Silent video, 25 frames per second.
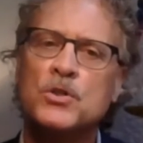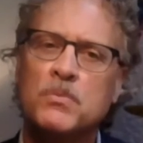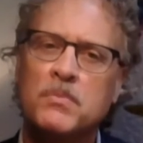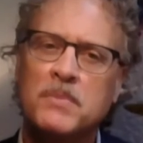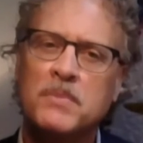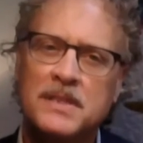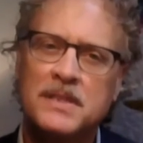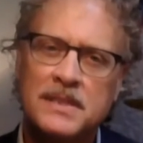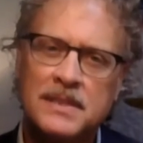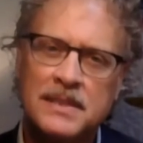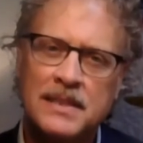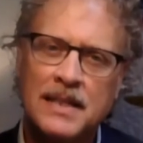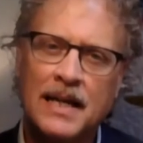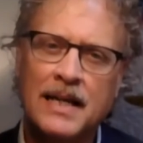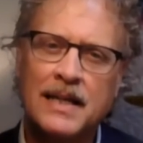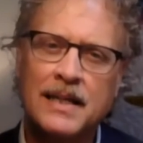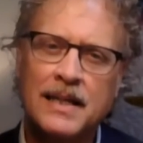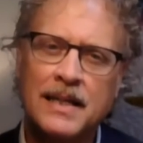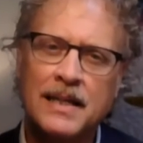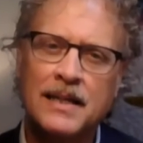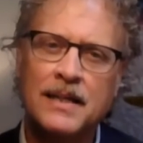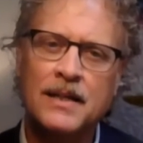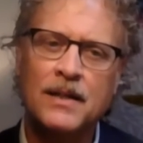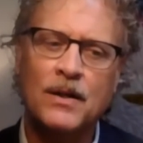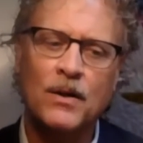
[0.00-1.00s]
human
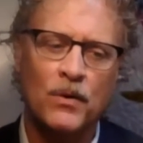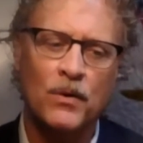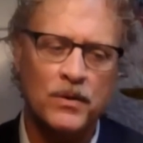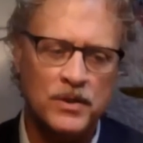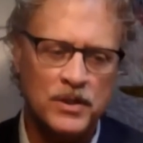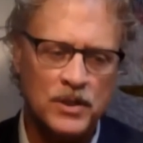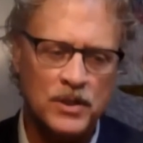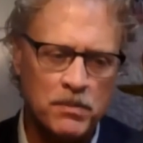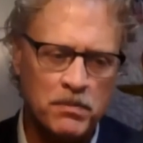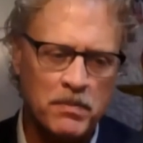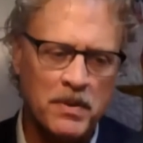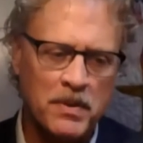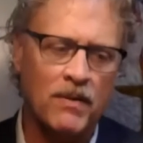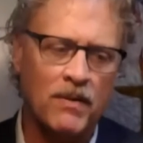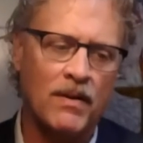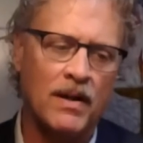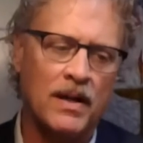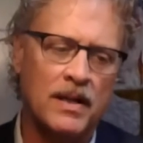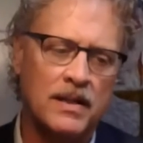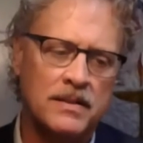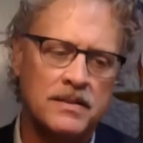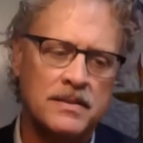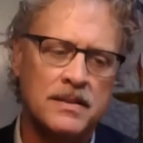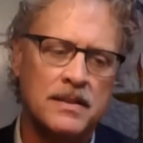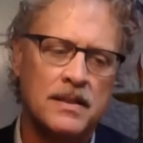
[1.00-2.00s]
psyche or
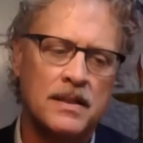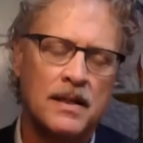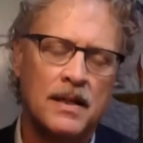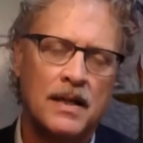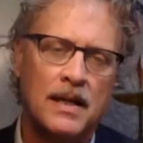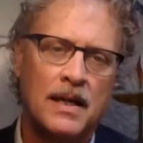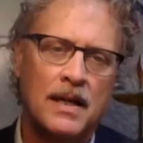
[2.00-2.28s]
spirit.